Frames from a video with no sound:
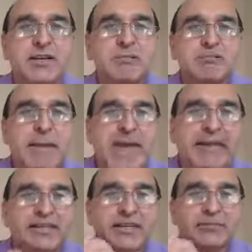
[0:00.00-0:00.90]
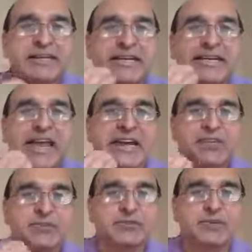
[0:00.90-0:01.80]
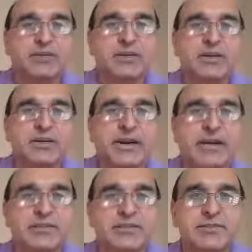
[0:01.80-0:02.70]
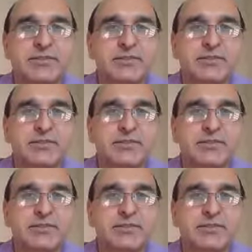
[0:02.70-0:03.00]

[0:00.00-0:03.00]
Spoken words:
make them creative writers,